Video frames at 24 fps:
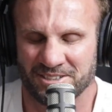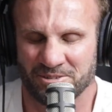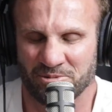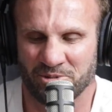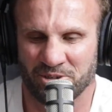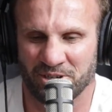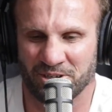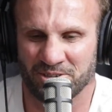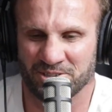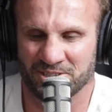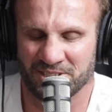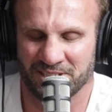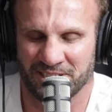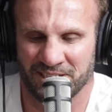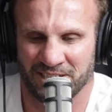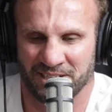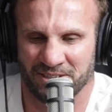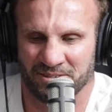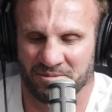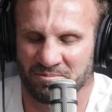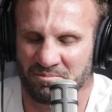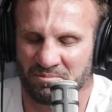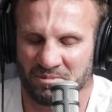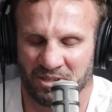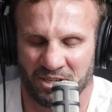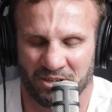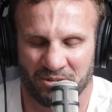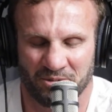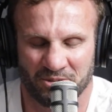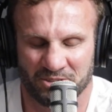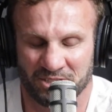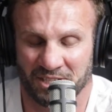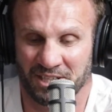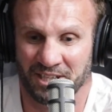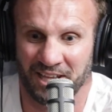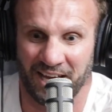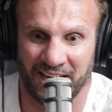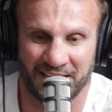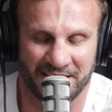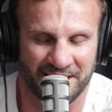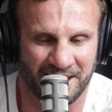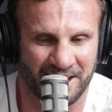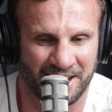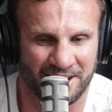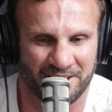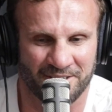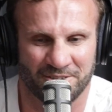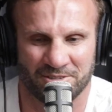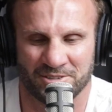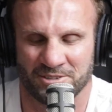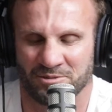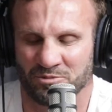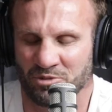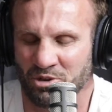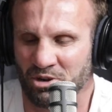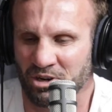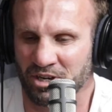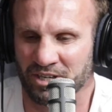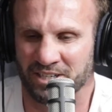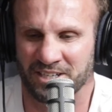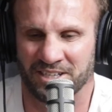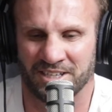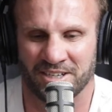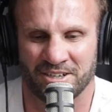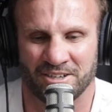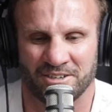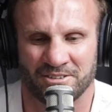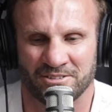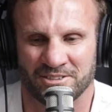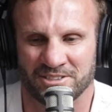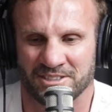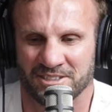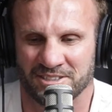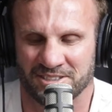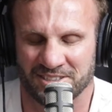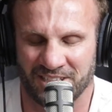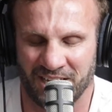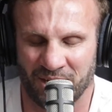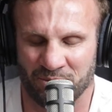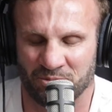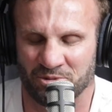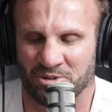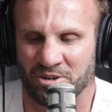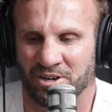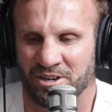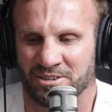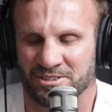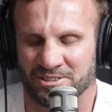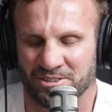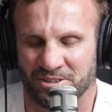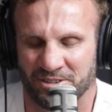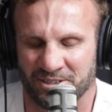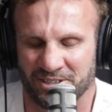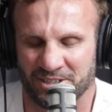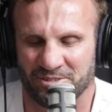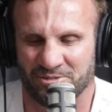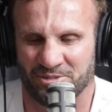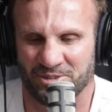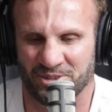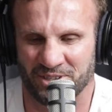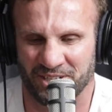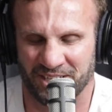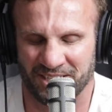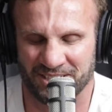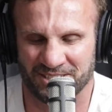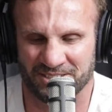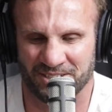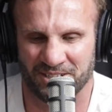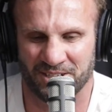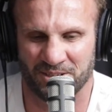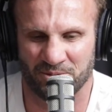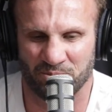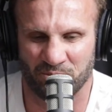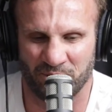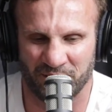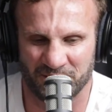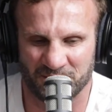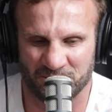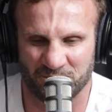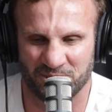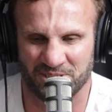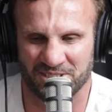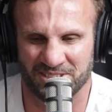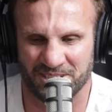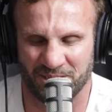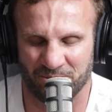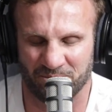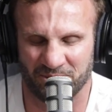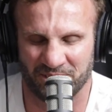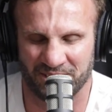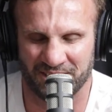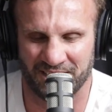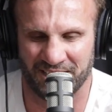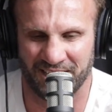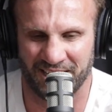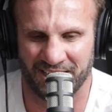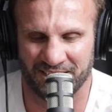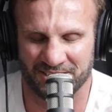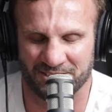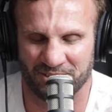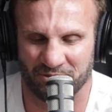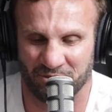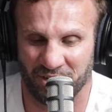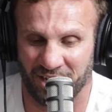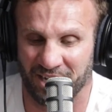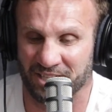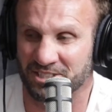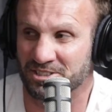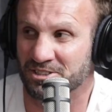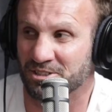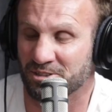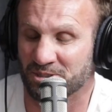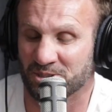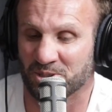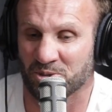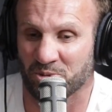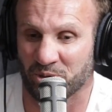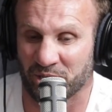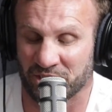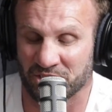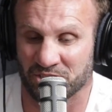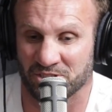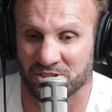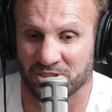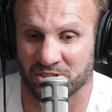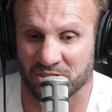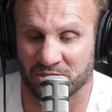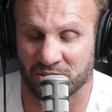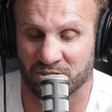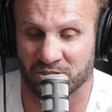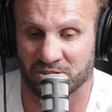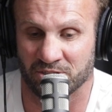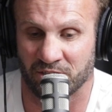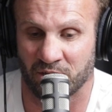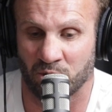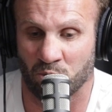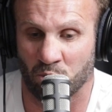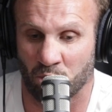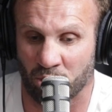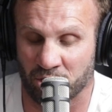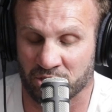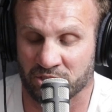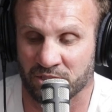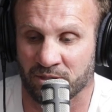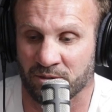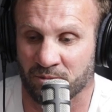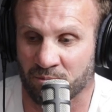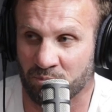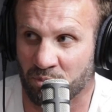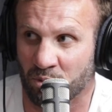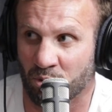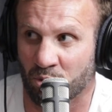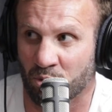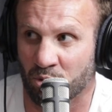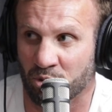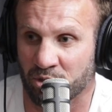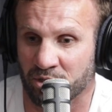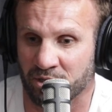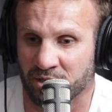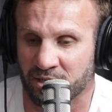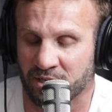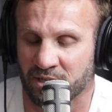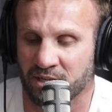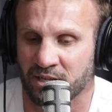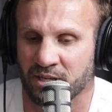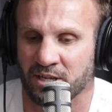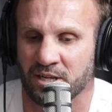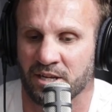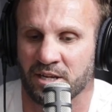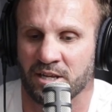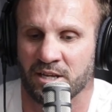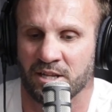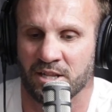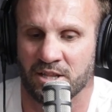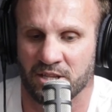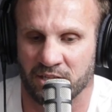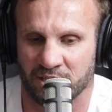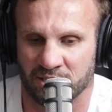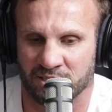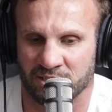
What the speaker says: places, and where I was leading, I was a gladiator, I was a Viking, I was a samurai, I was a lot of different things. So there must be something there, because I've asked those questions because I wasn't born